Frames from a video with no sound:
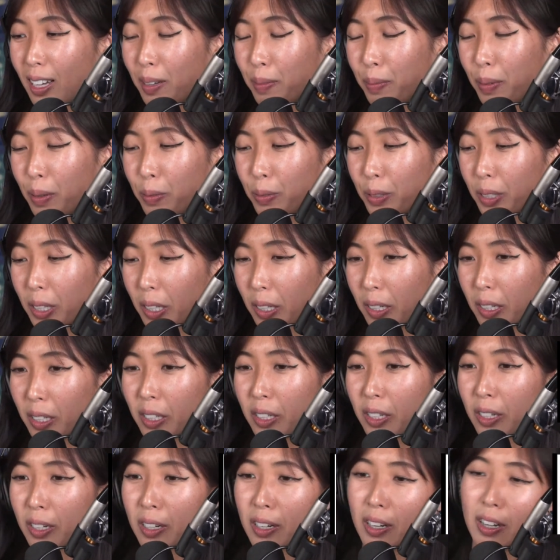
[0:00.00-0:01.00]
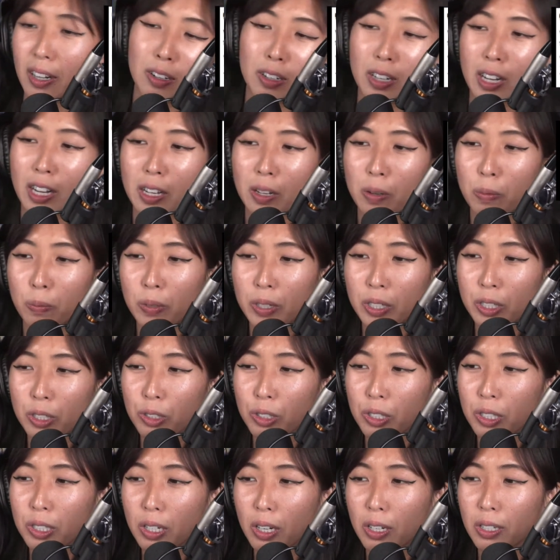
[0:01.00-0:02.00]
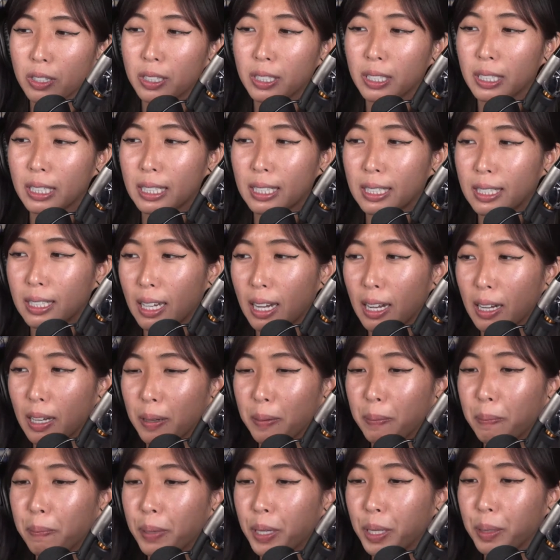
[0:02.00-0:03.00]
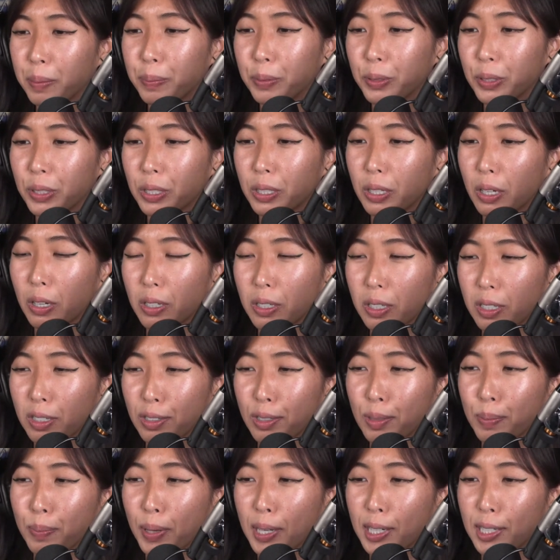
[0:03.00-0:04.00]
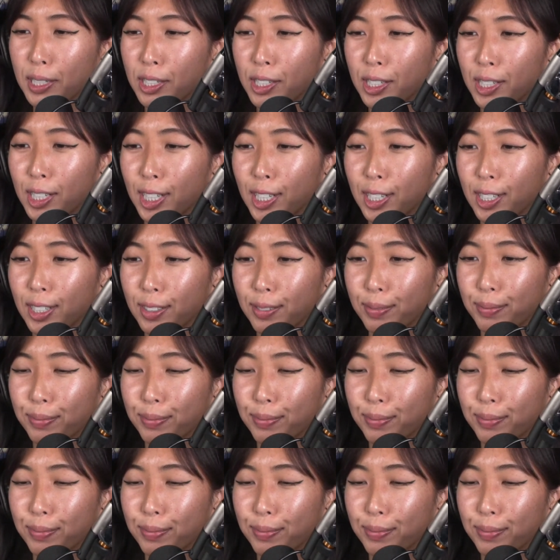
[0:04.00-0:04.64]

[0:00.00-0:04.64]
but with glitter. Okay, with when you glitter. start to excel, people start to spreadsheet.